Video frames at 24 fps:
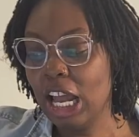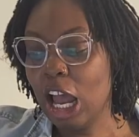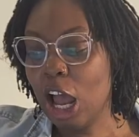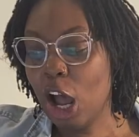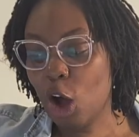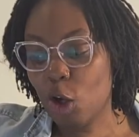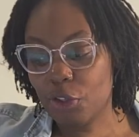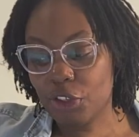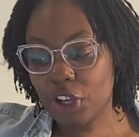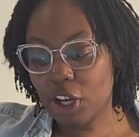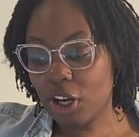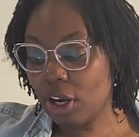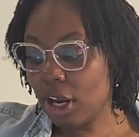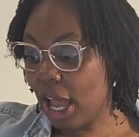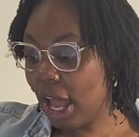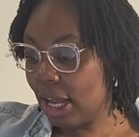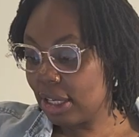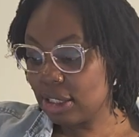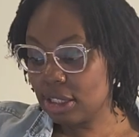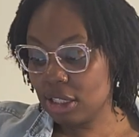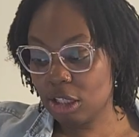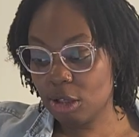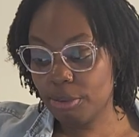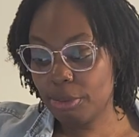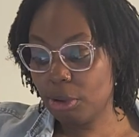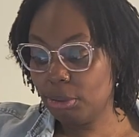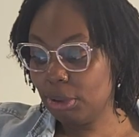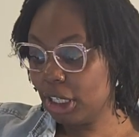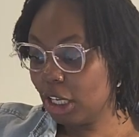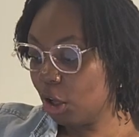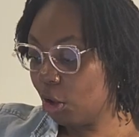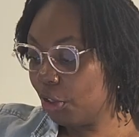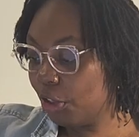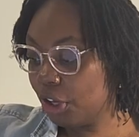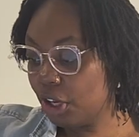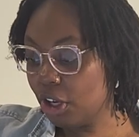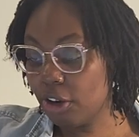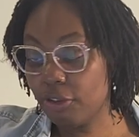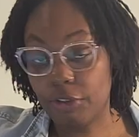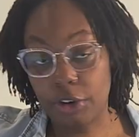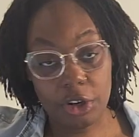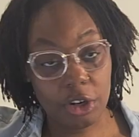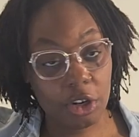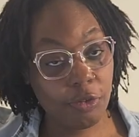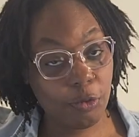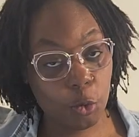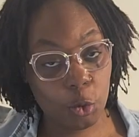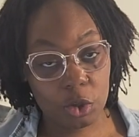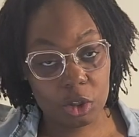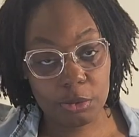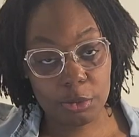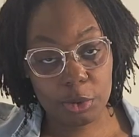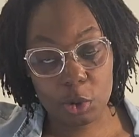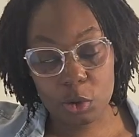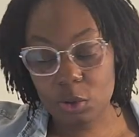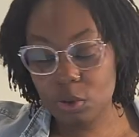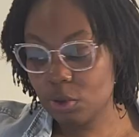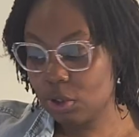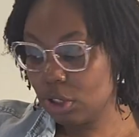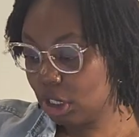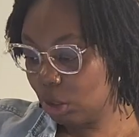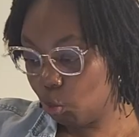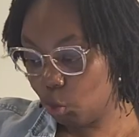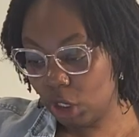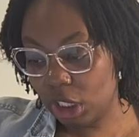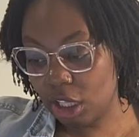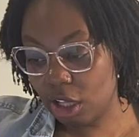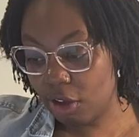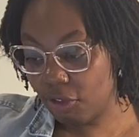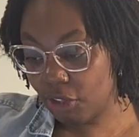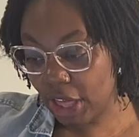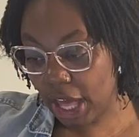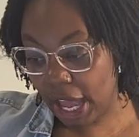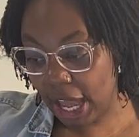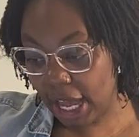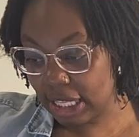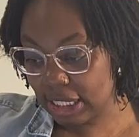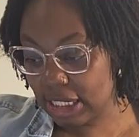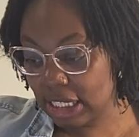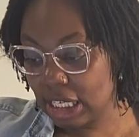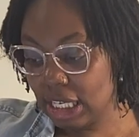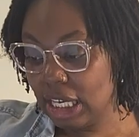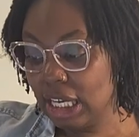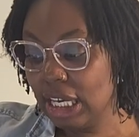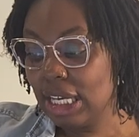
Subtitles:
Healthcare, excellent public healthcare, very affordable. We love that.